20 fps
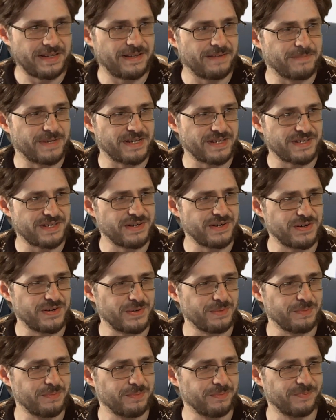my
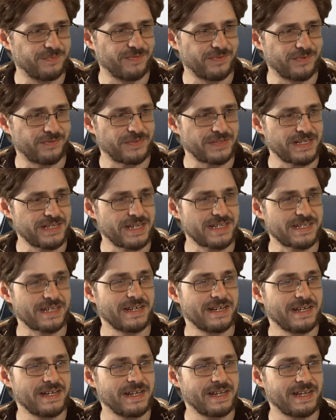Zoom off the desk.
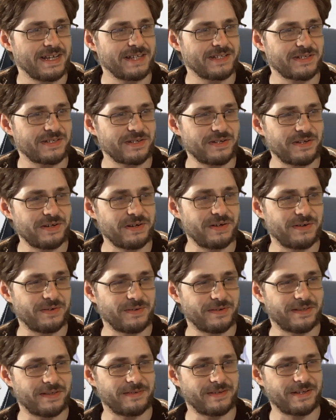In
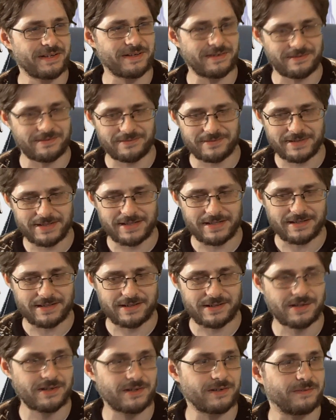two, there we go. Right,
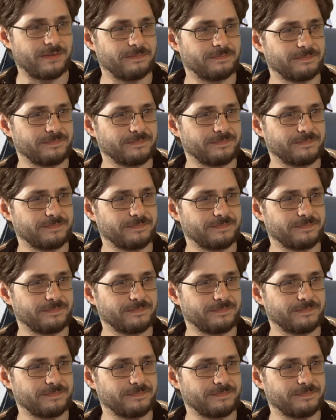so.